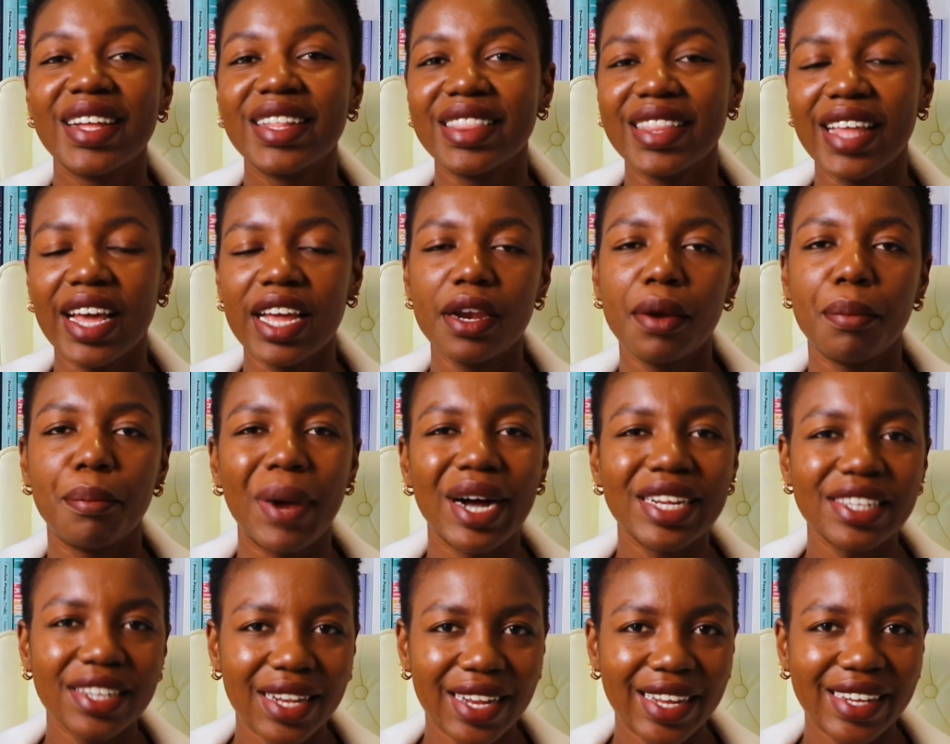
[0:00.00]
Then
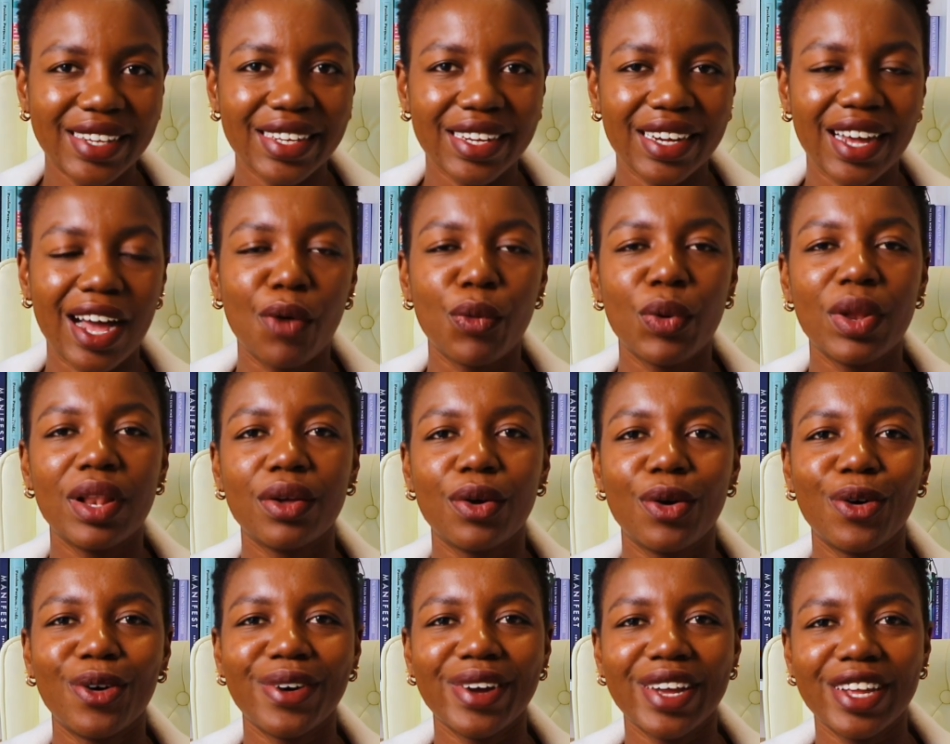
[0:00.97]
much later, I will
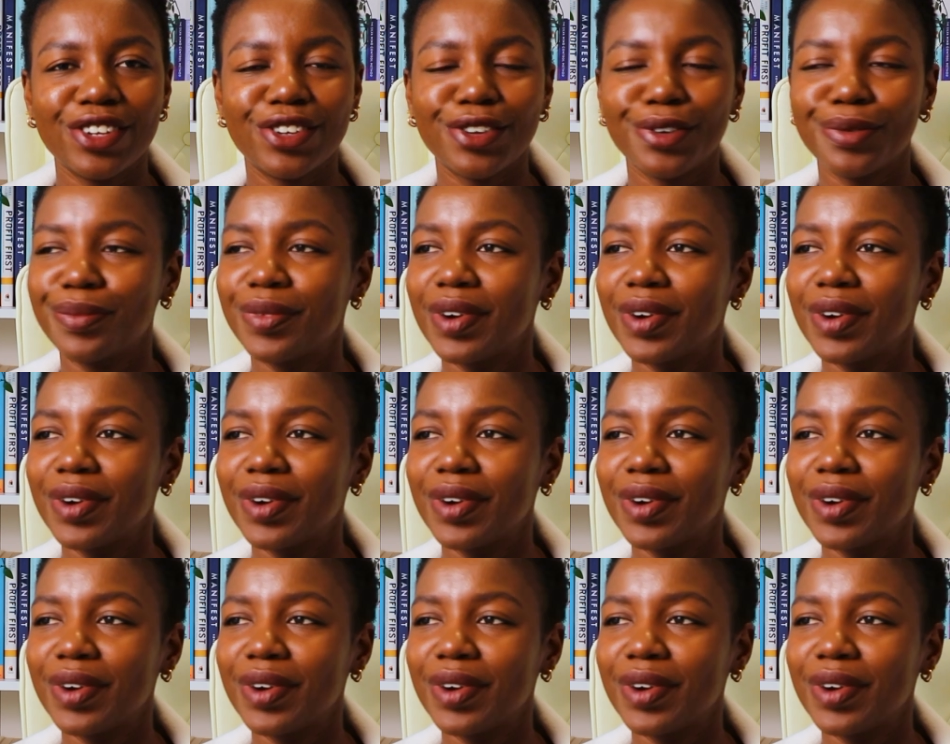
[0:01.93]
go into